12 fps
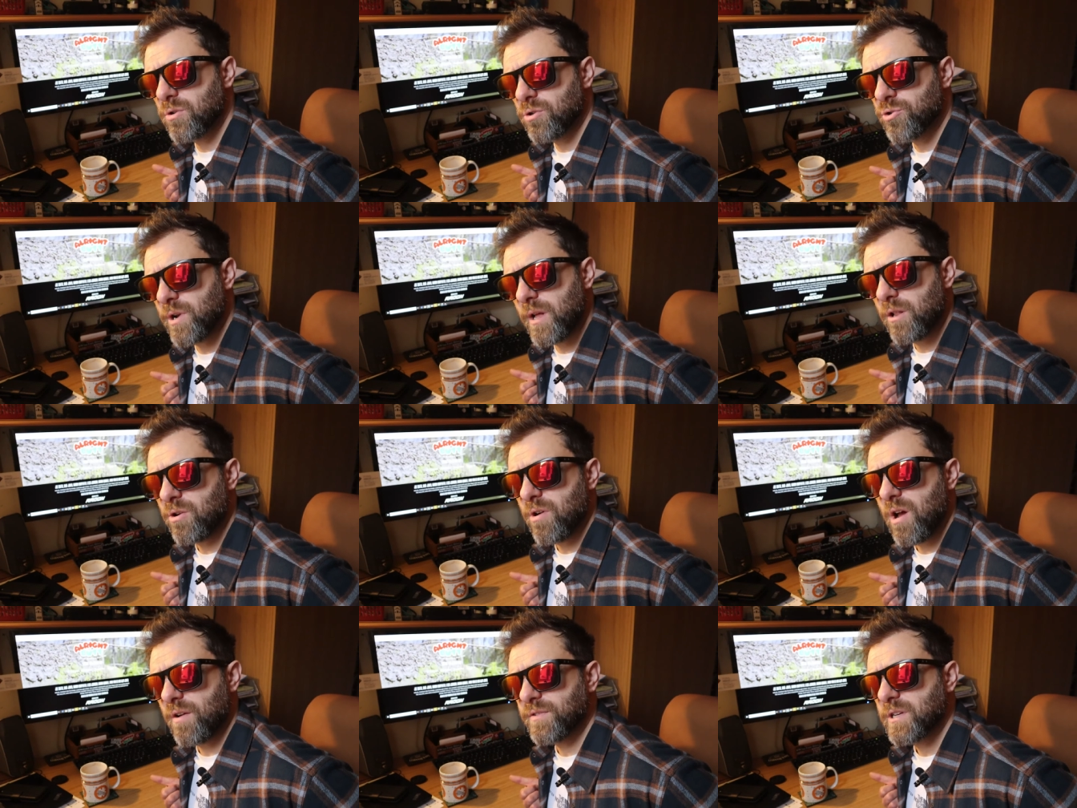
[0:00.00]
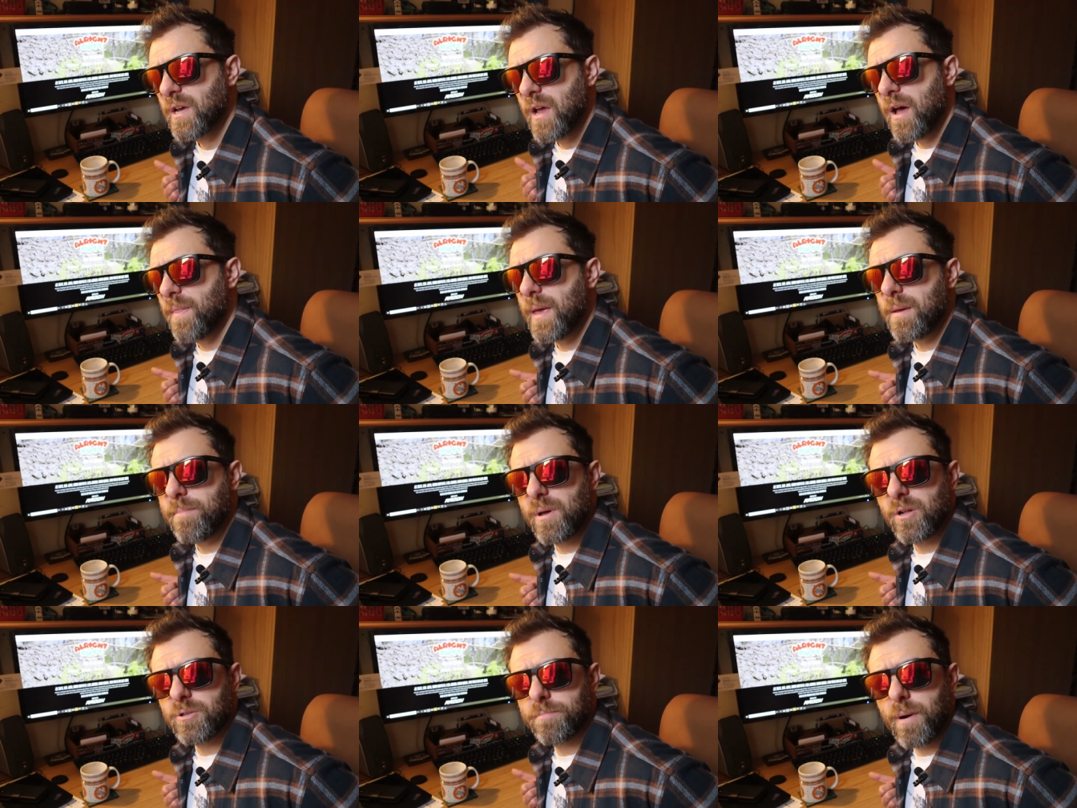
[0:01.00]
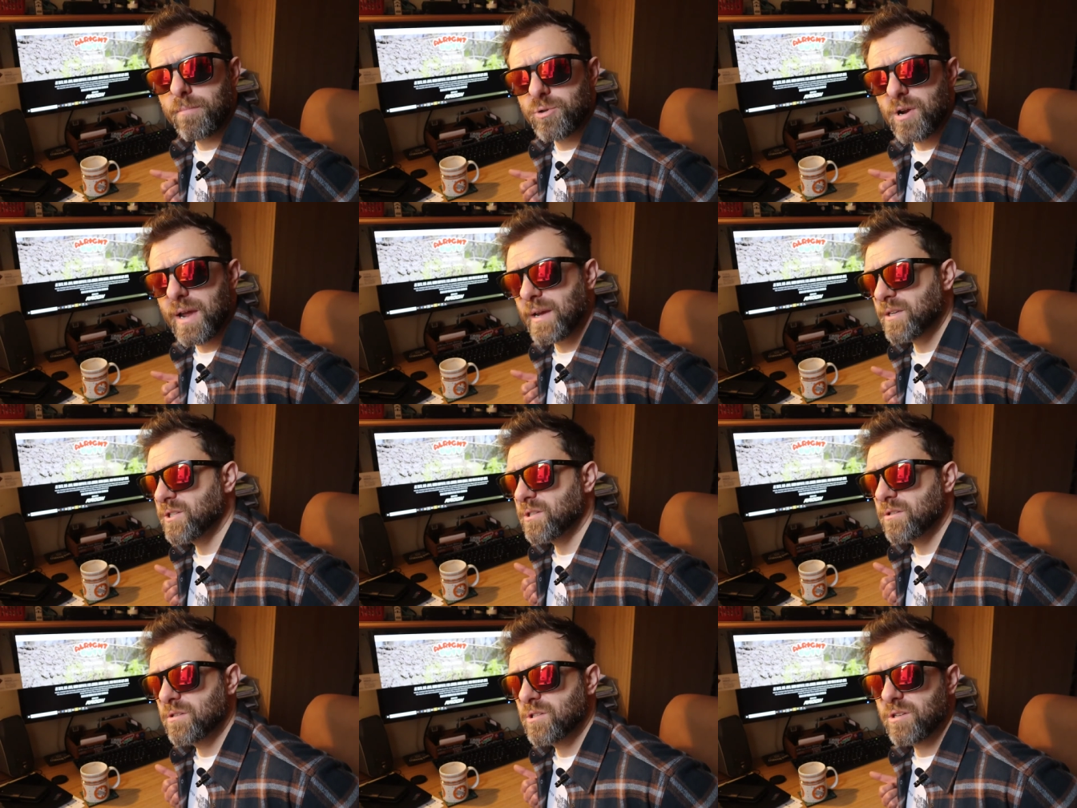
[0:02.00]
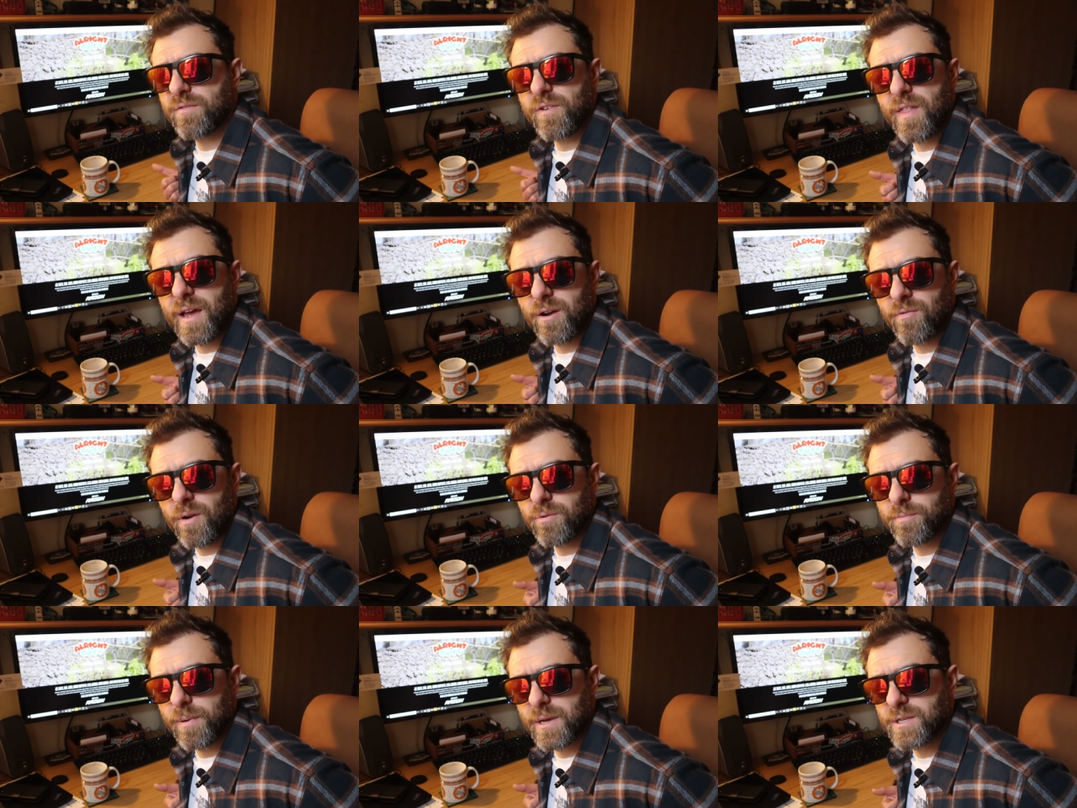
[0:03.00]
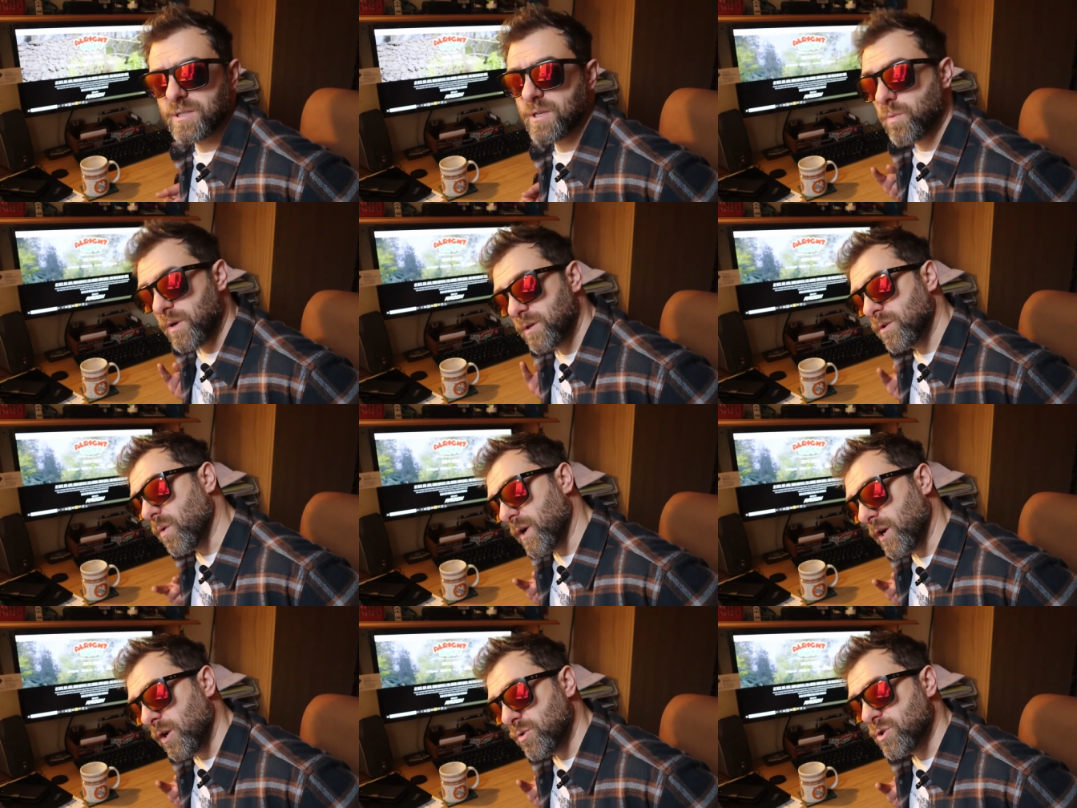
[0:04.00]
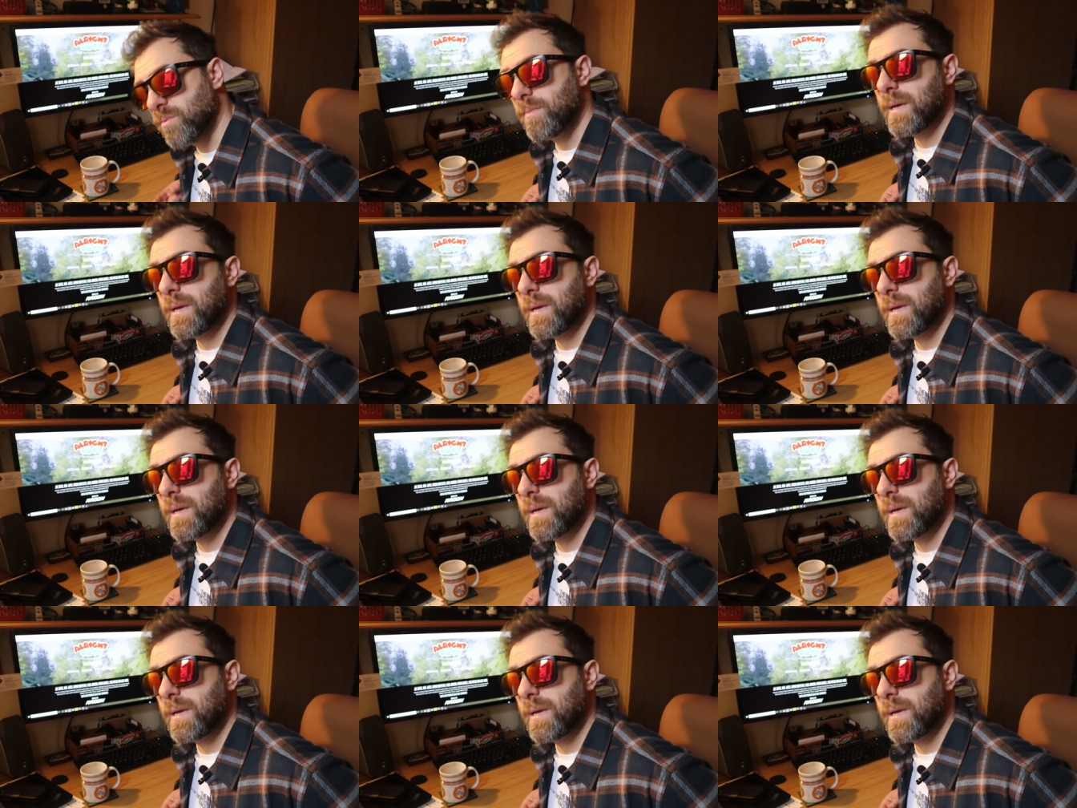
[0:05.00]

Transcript: called Trailcraft, and they build pump tracks and stuff like that around the place. There's one quite close to